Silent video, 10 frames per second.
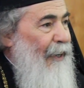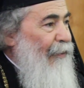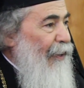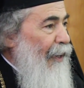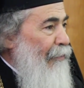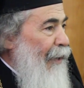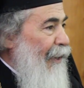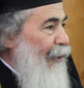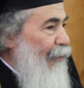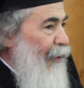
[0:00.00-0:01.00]
everything
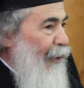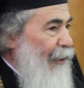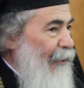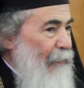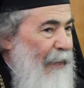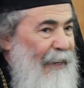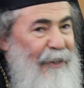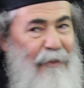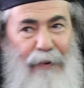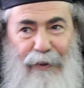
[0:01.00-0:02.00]
made of God
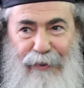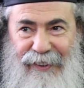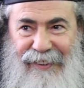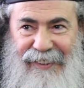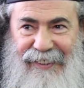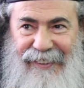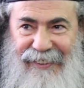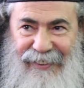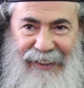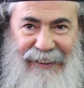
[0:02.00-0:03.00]
is perfect,
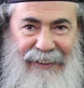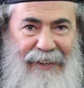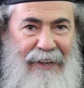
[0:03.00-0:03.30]
right?